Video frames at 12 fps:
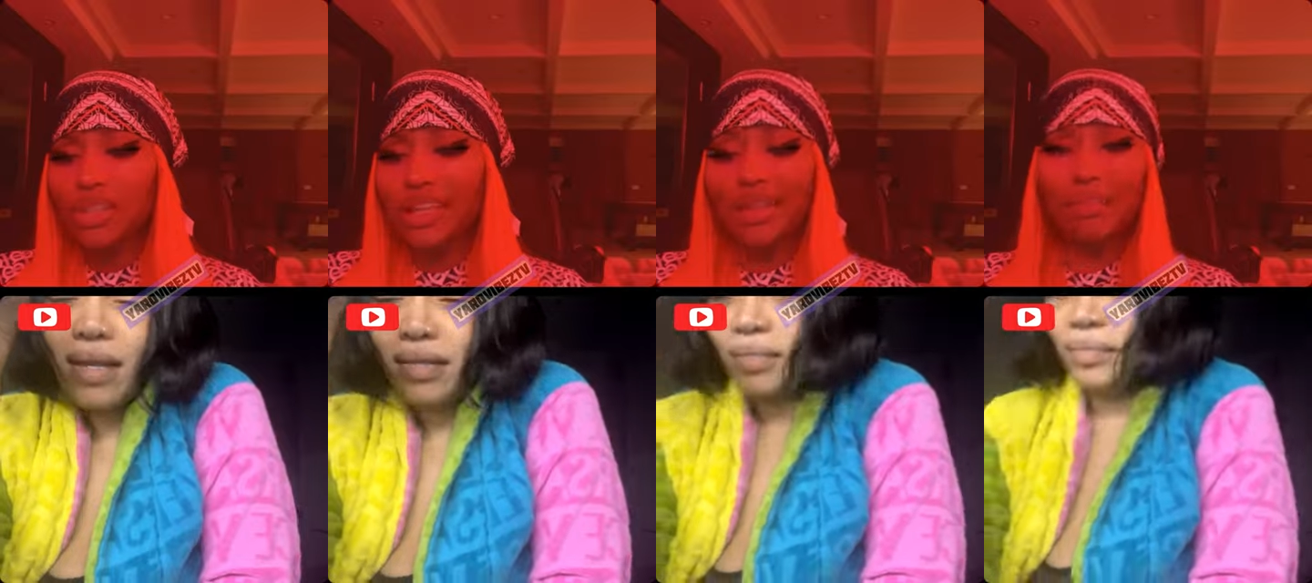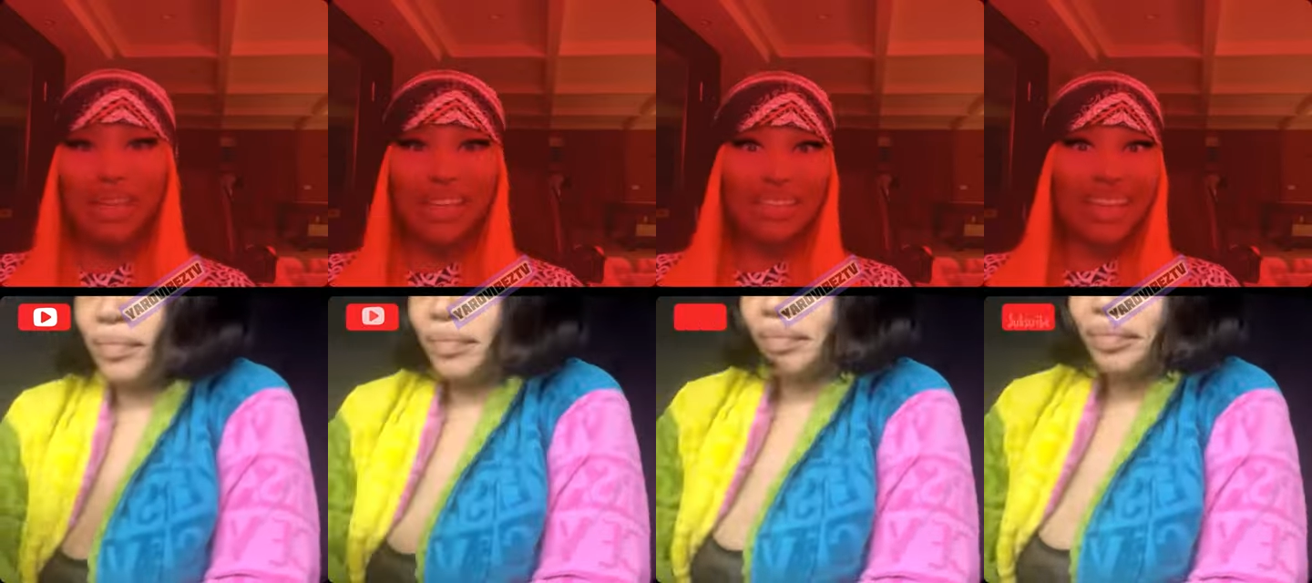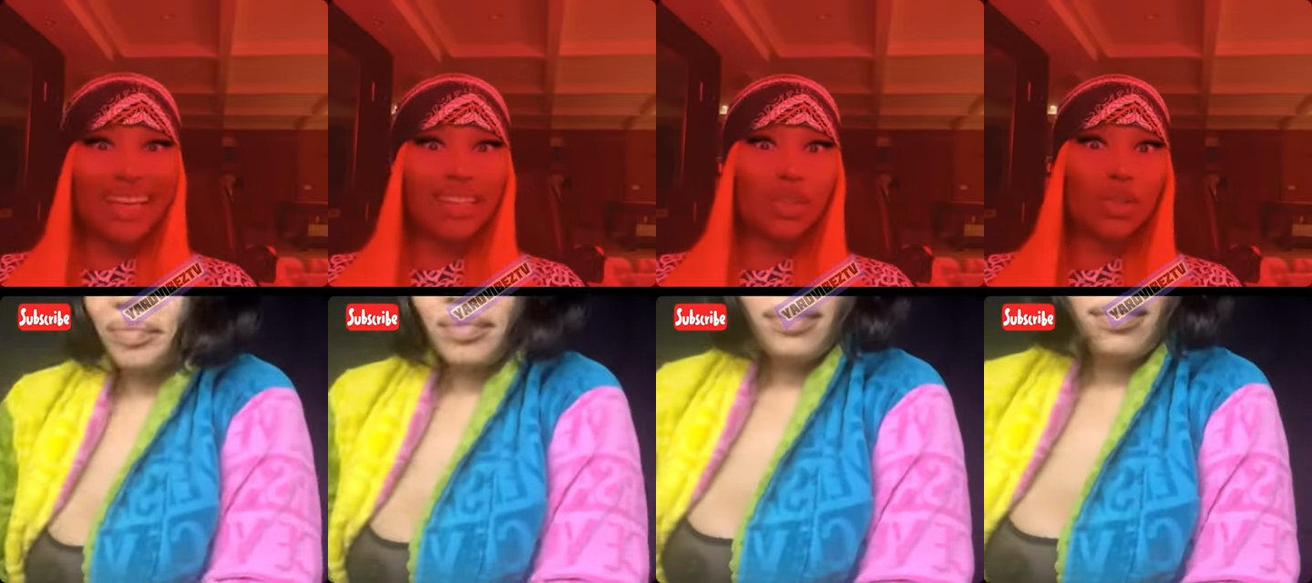sent me
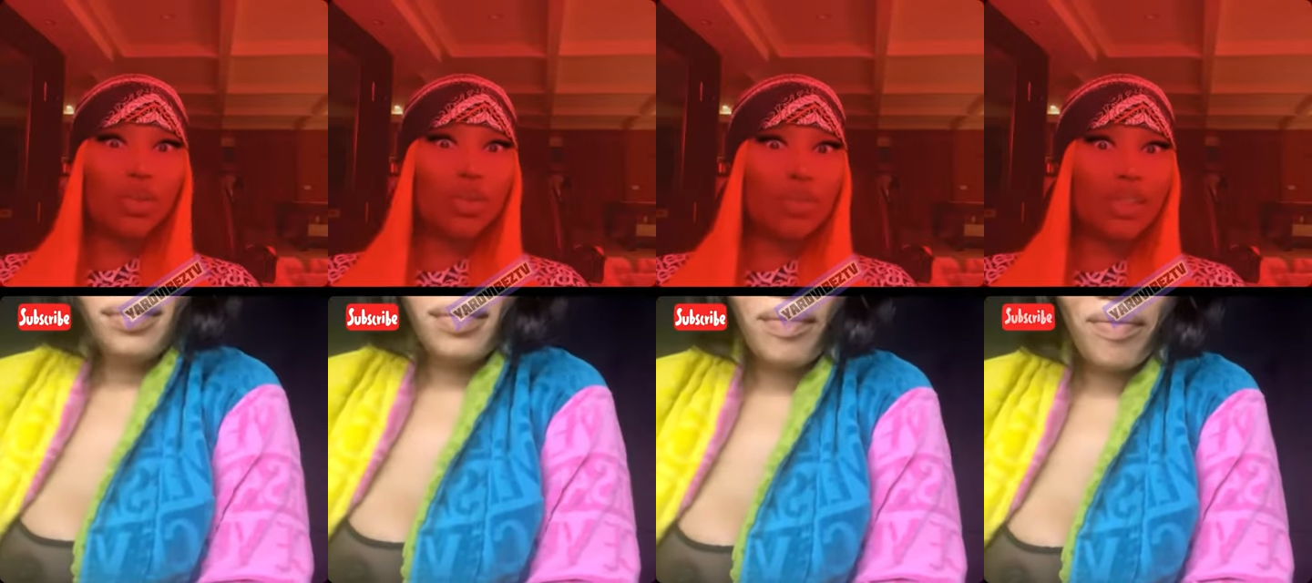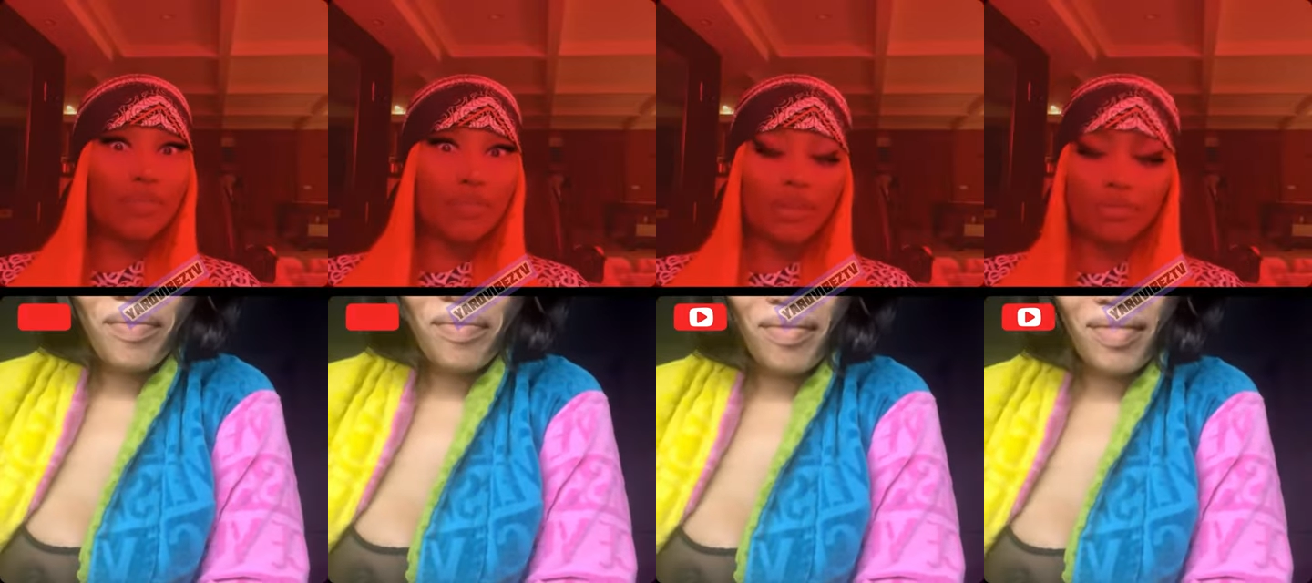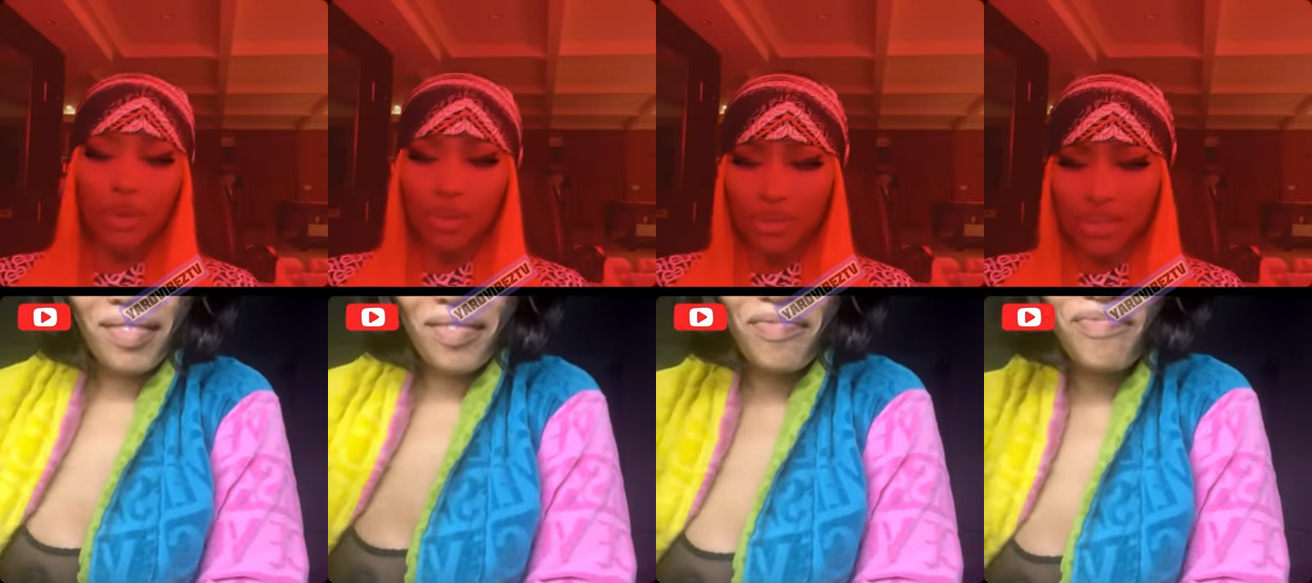like 2 different
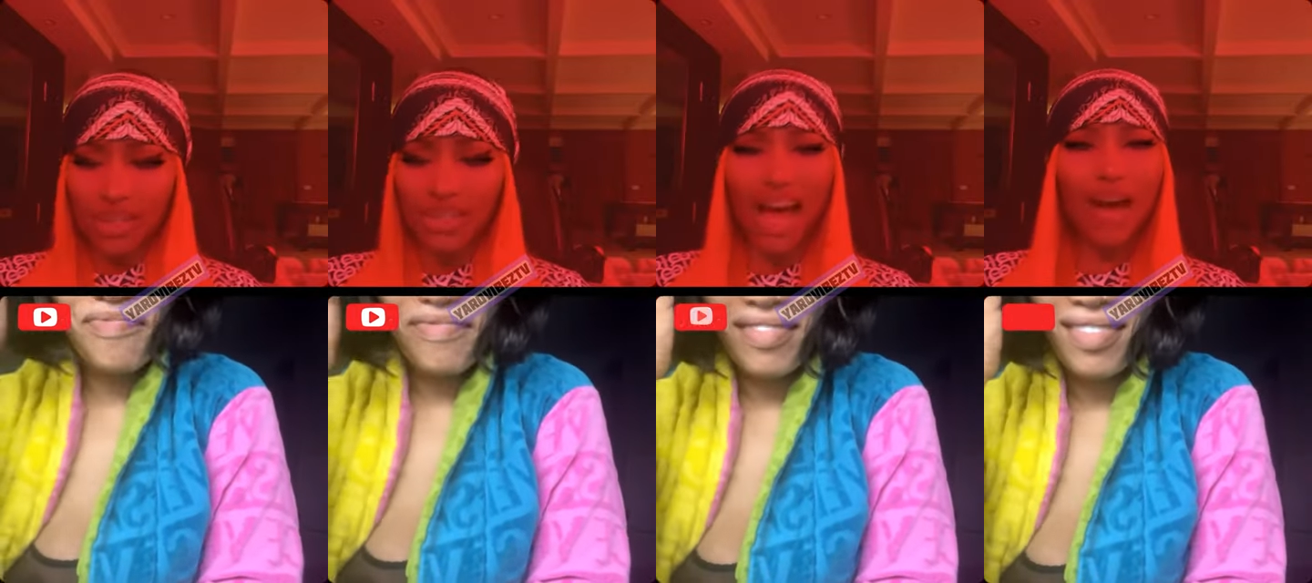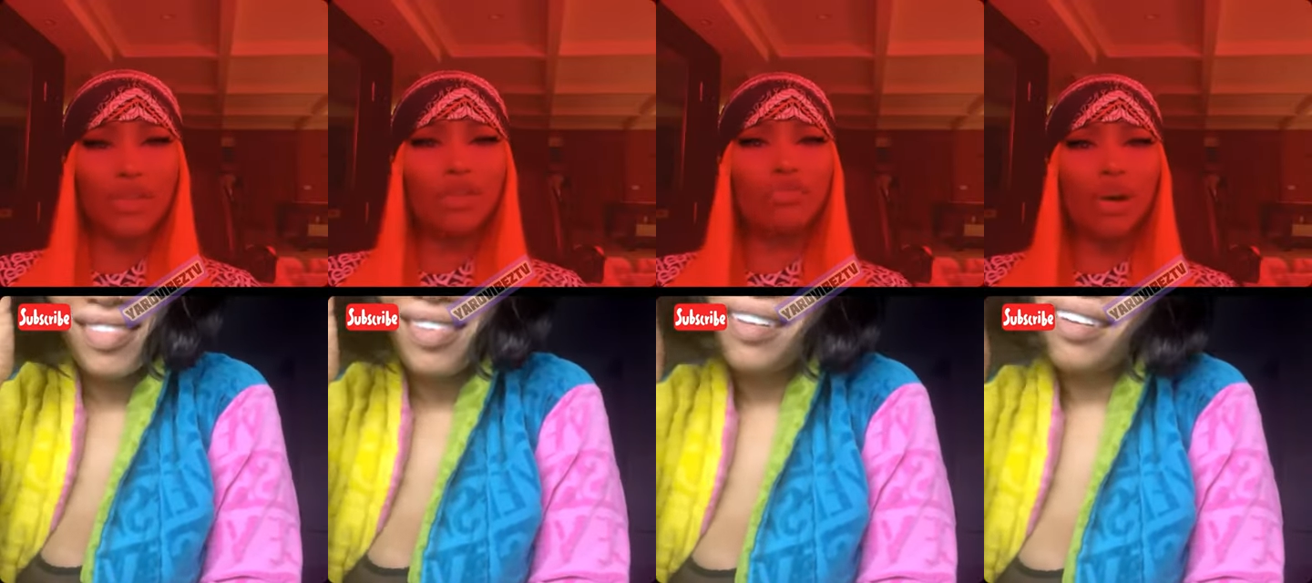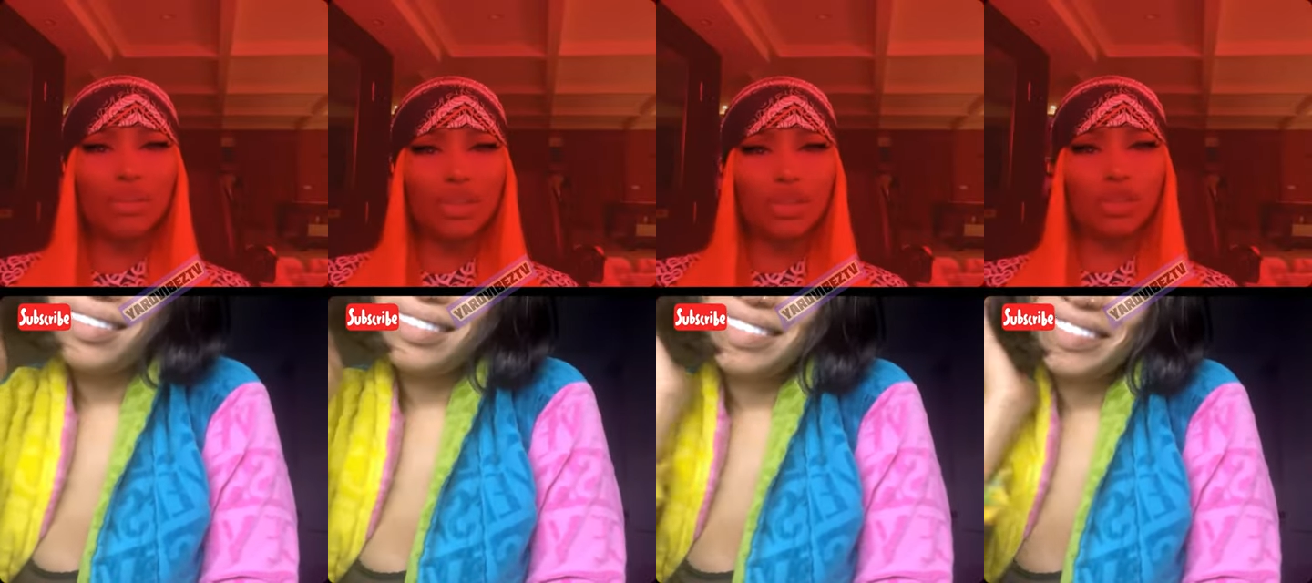verses. How you
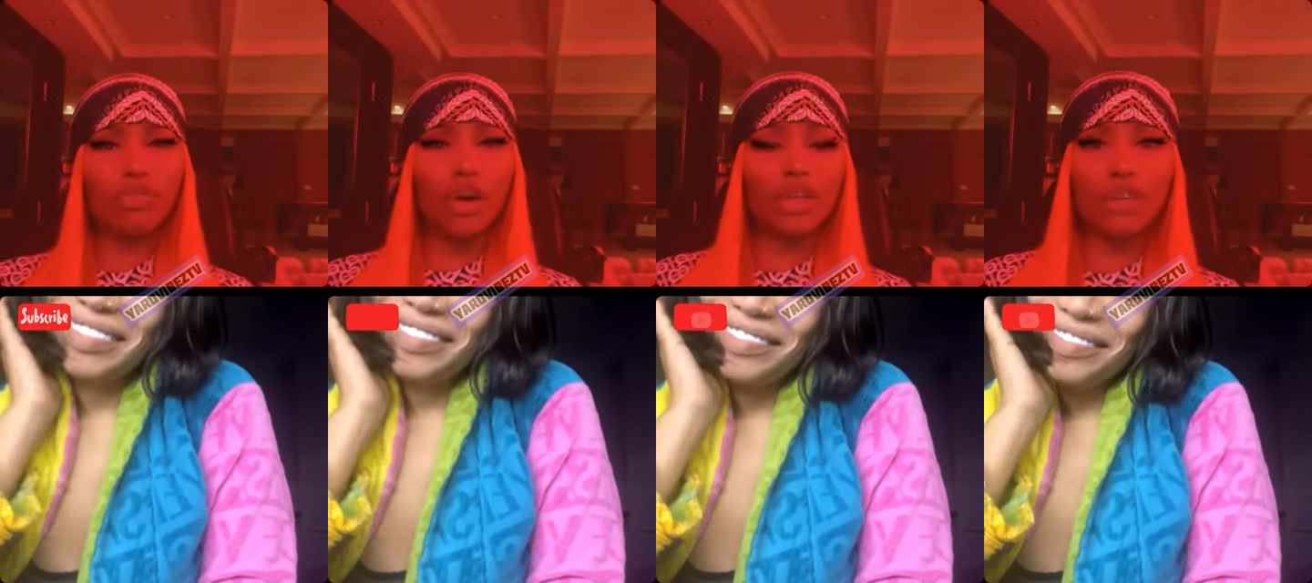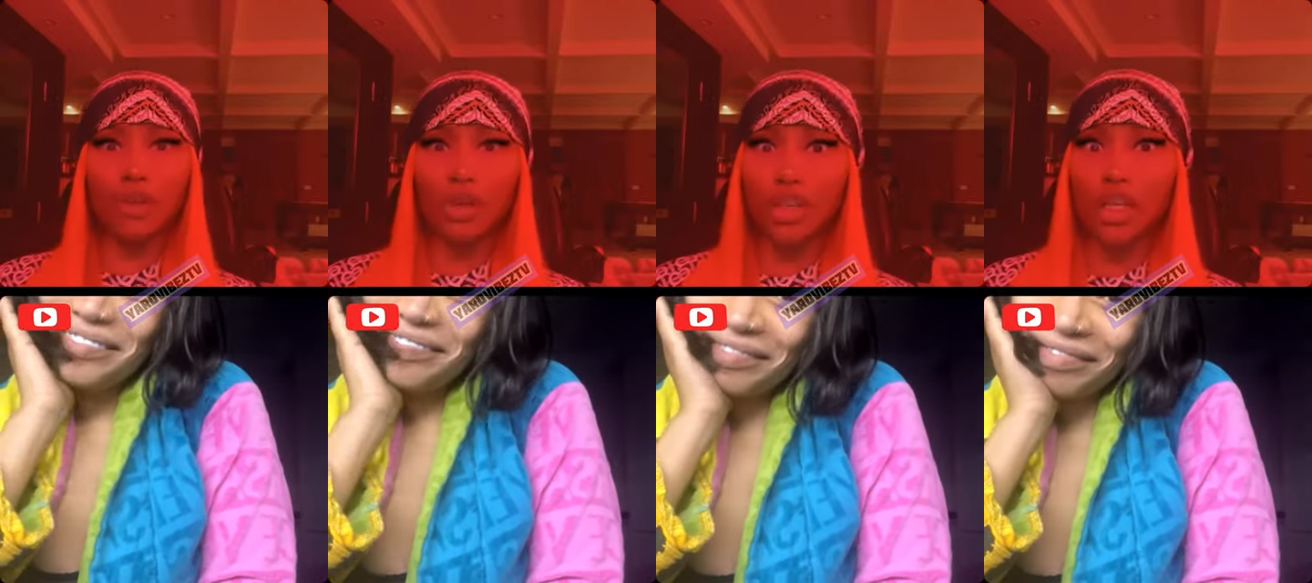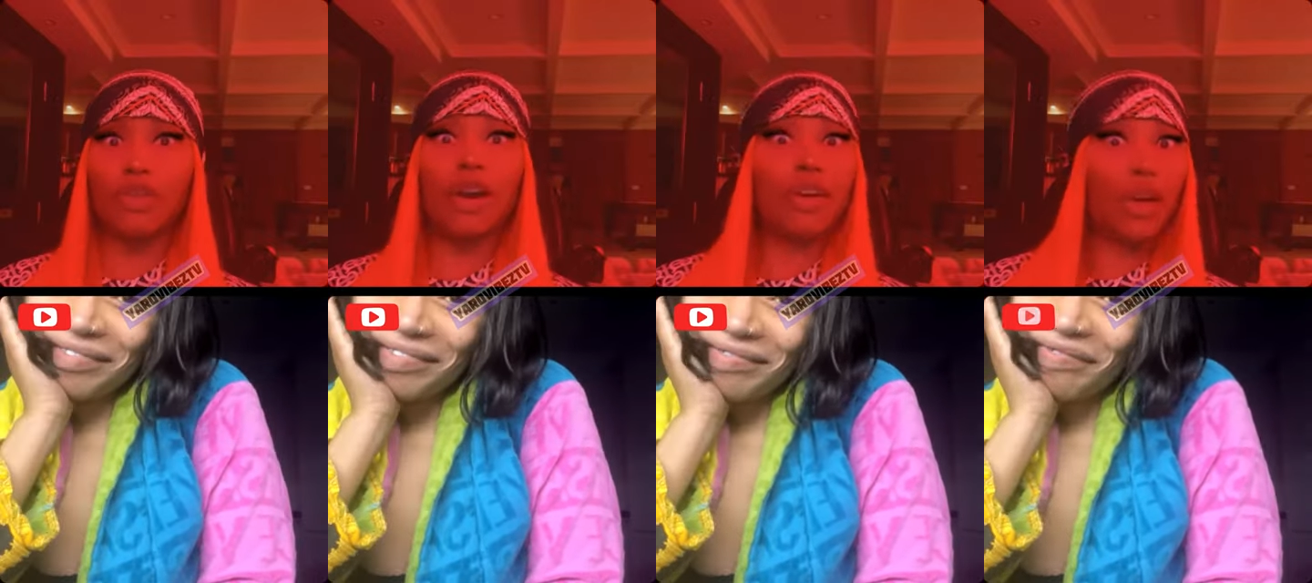wrote, you wrote your verses
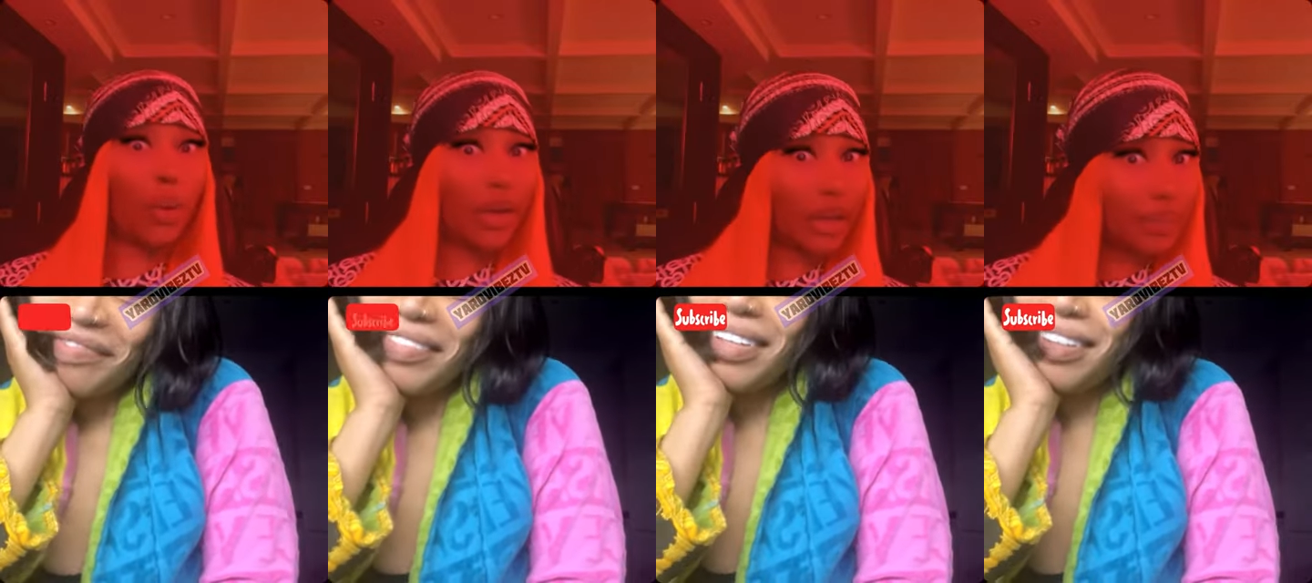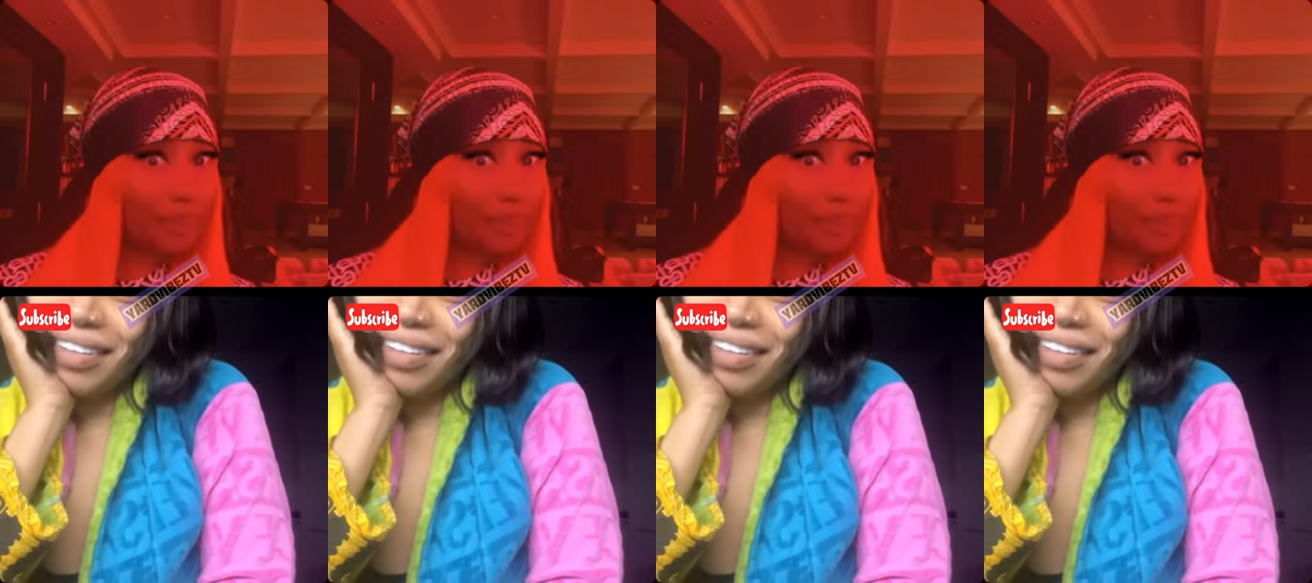very quick.